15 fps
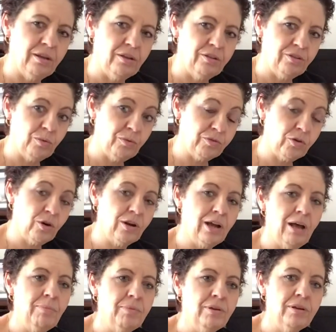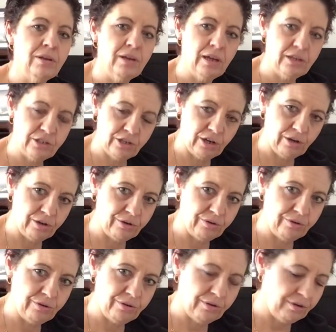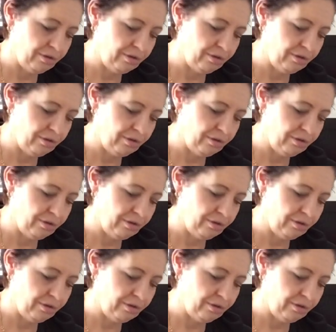So we've gone up a tone,